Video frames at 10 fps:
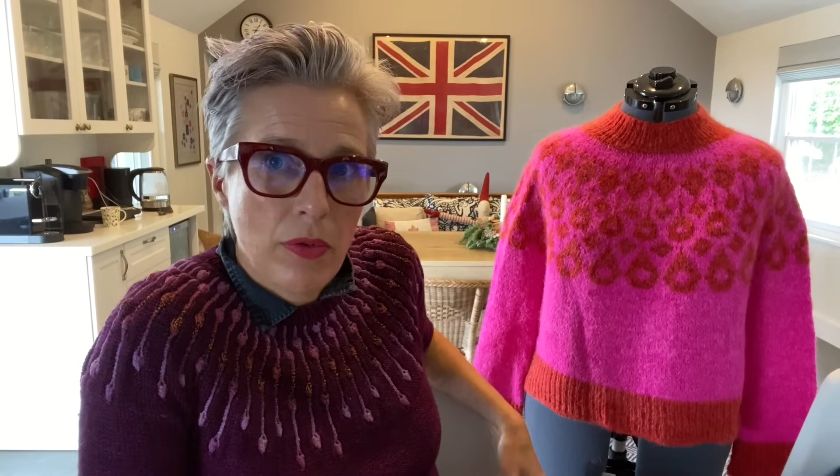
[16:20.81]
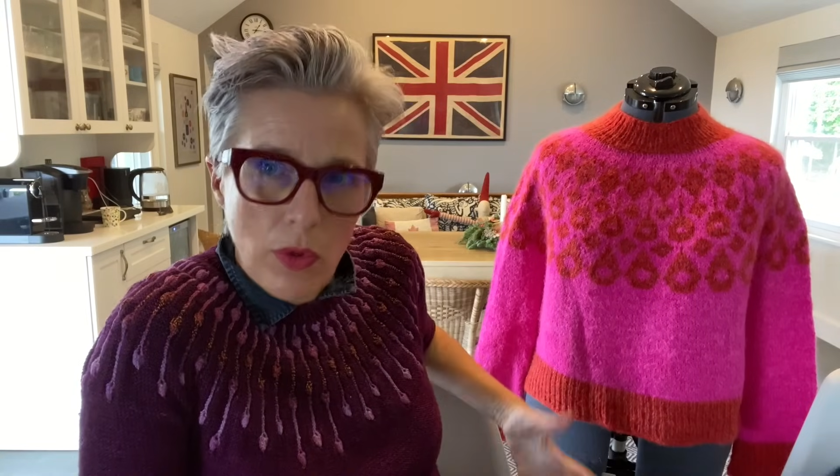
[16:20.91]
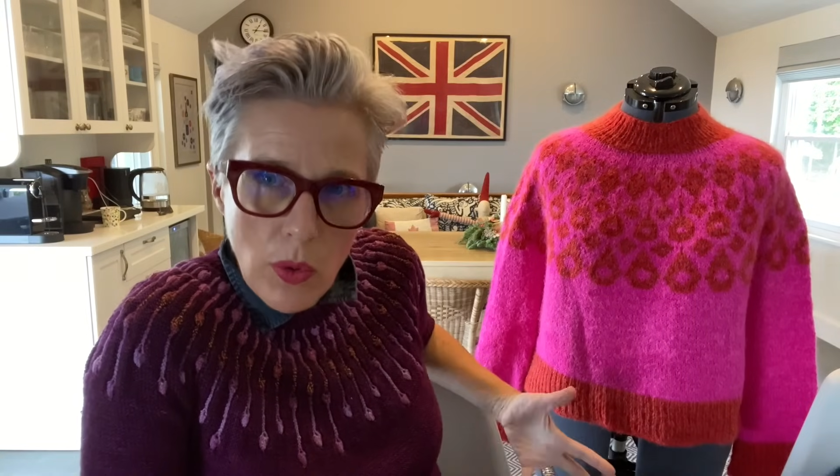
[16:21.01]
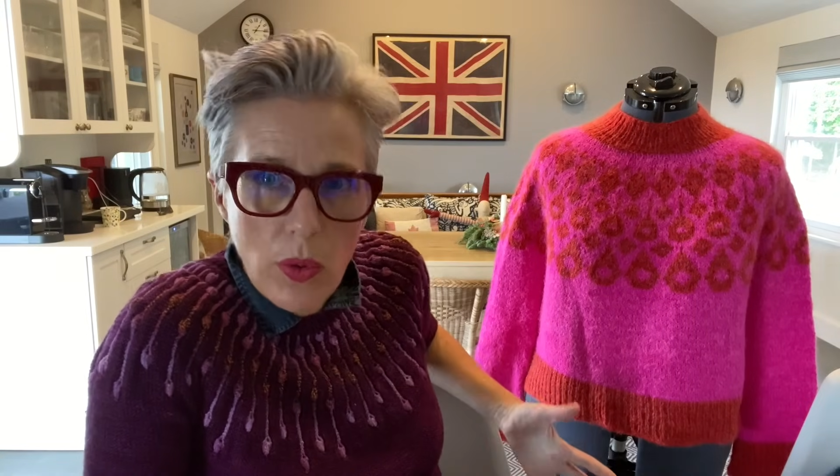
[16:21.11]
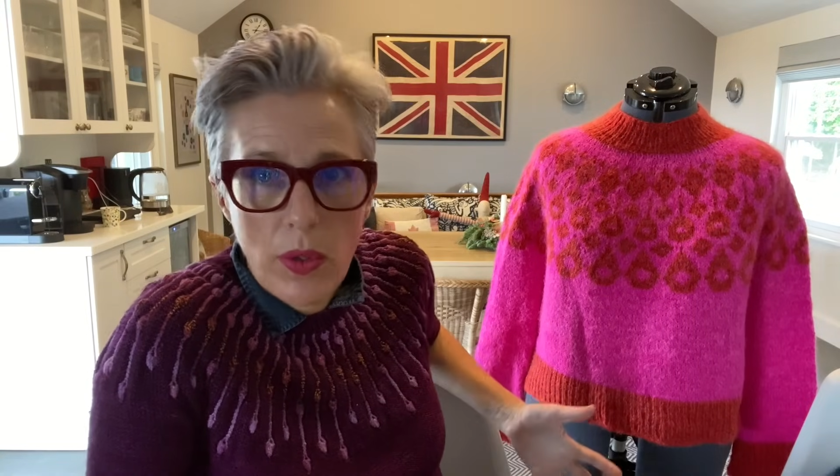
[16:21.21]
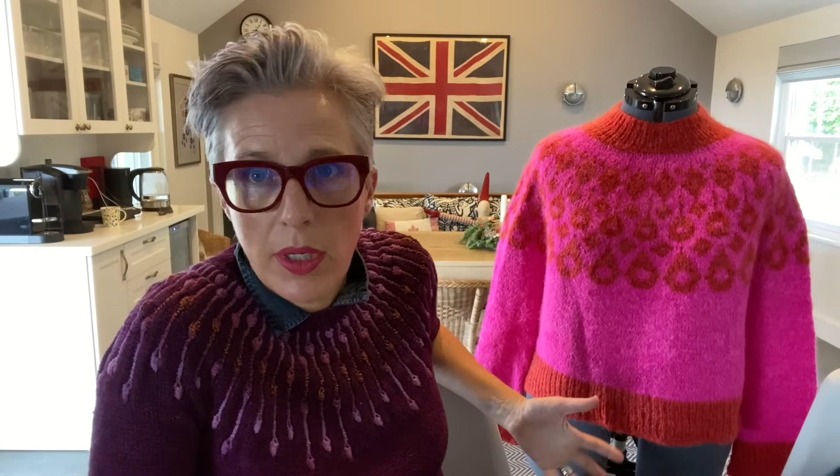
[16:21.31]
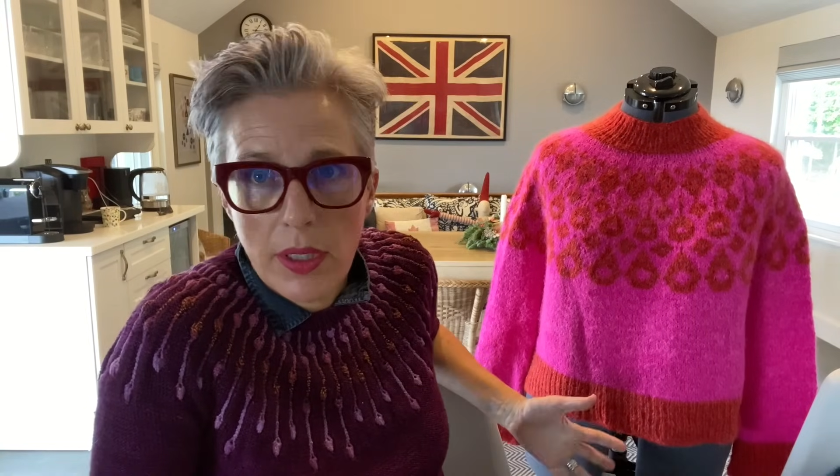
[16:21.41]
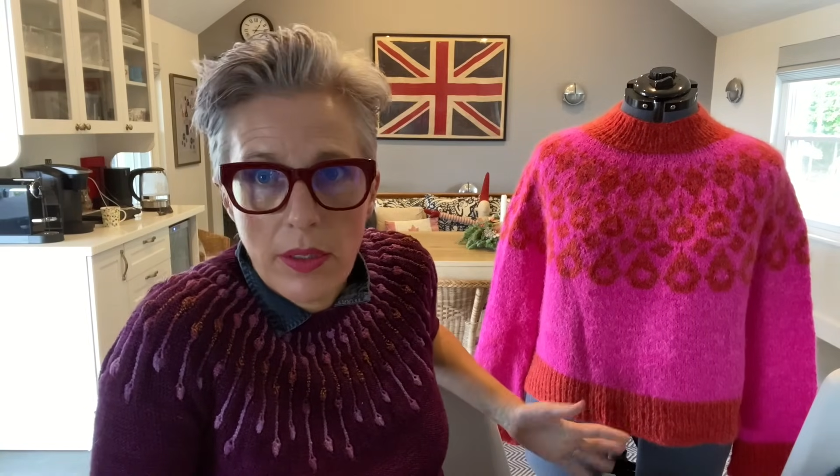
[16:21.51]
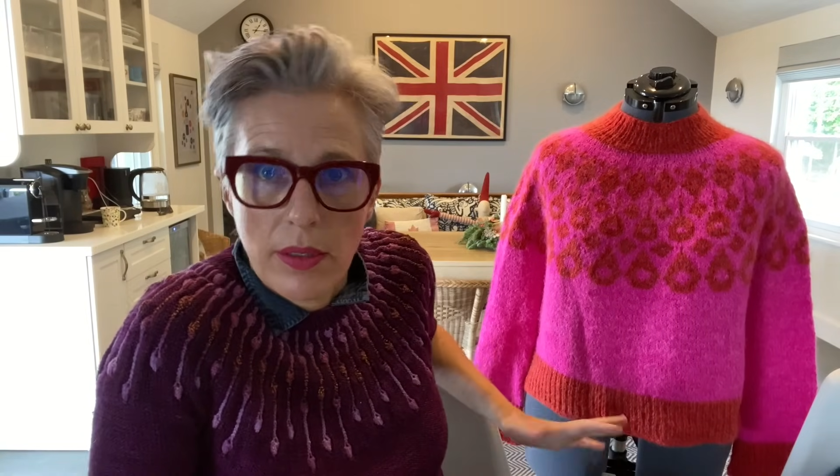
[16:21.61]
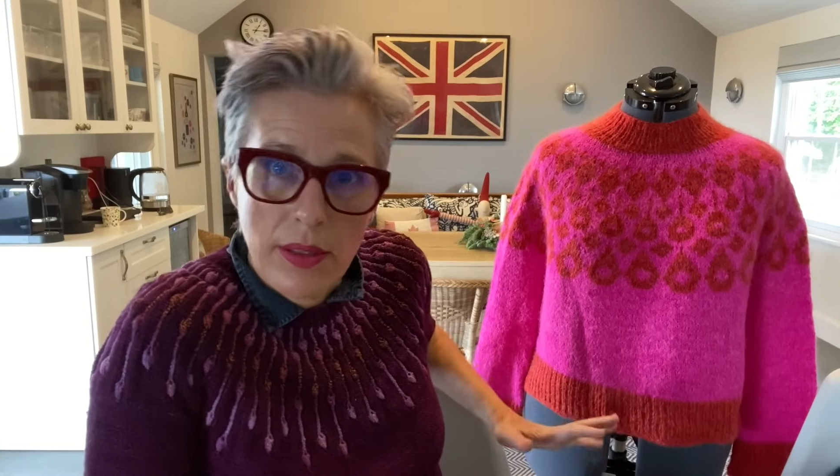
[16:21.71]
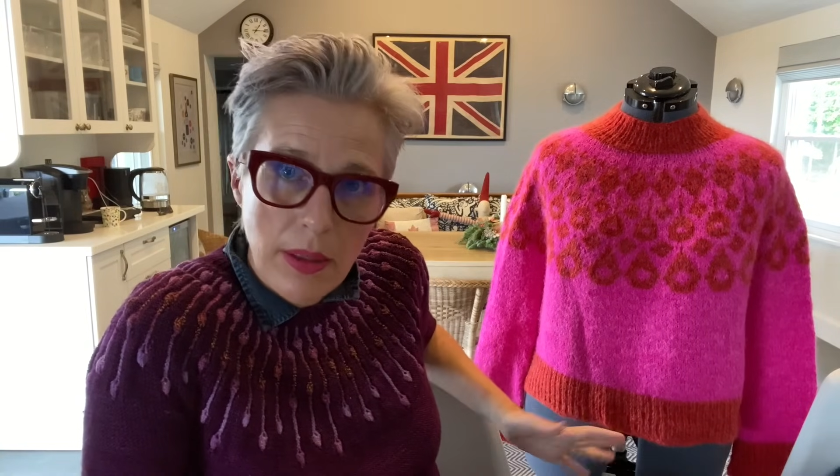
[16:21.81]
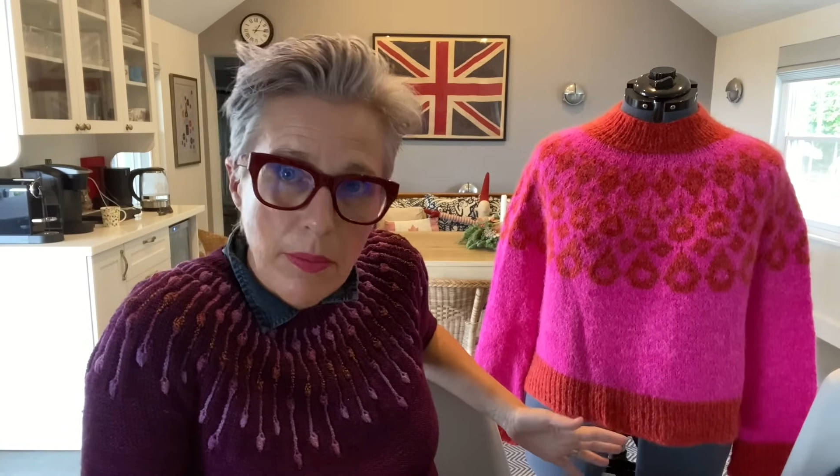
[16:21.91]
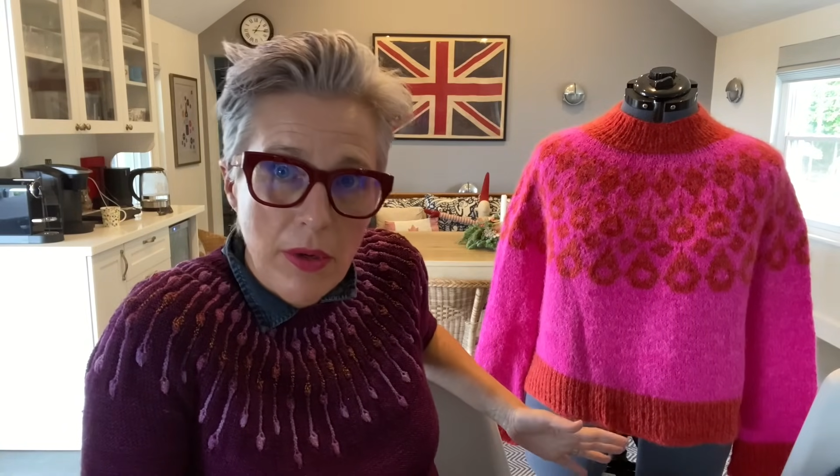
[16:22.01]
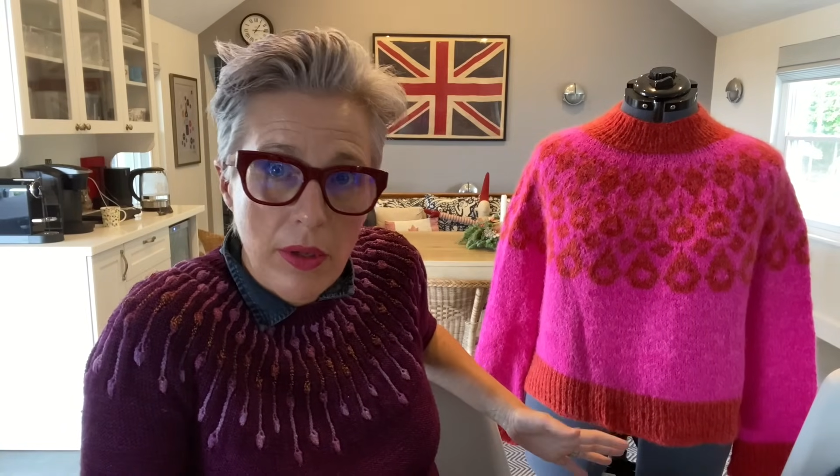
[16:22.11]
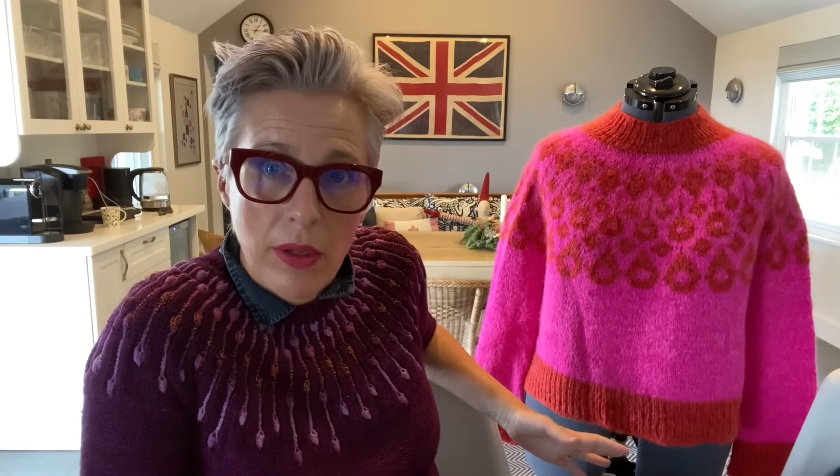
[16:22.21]
cool and
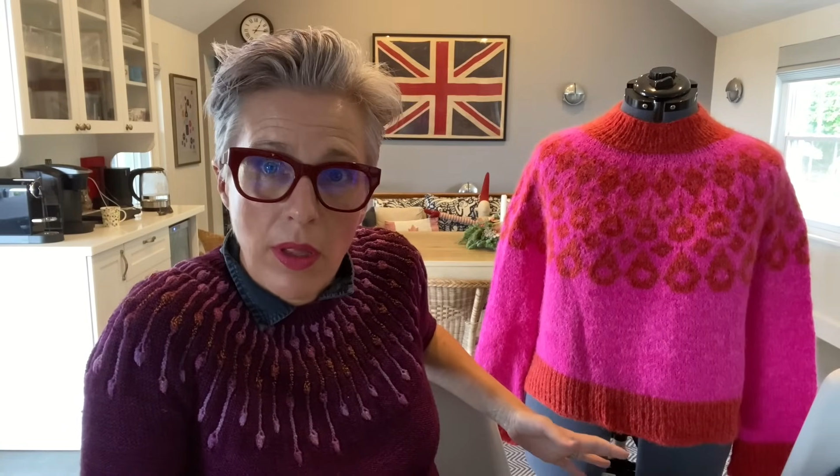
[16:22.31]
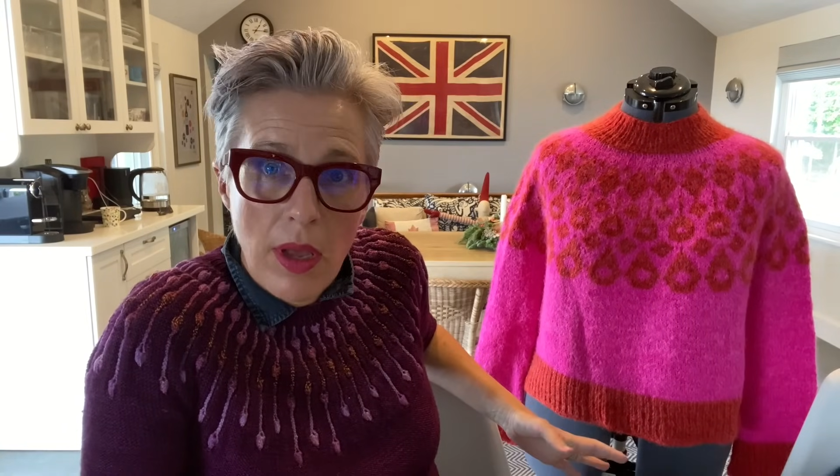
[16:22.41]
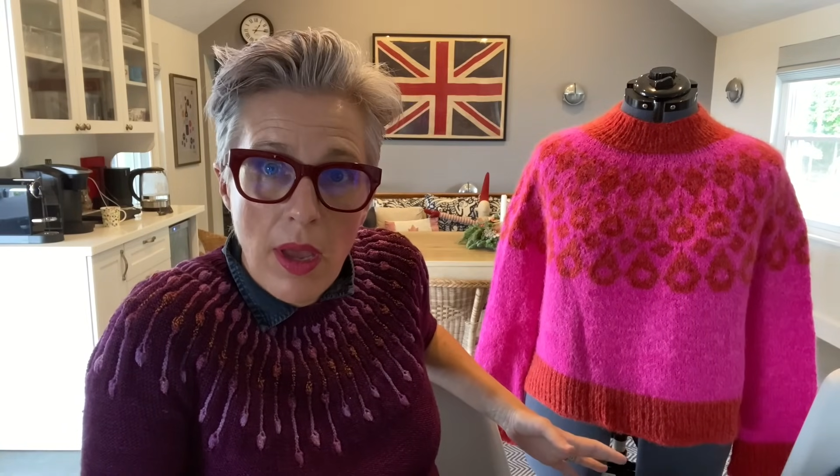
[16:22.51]
simple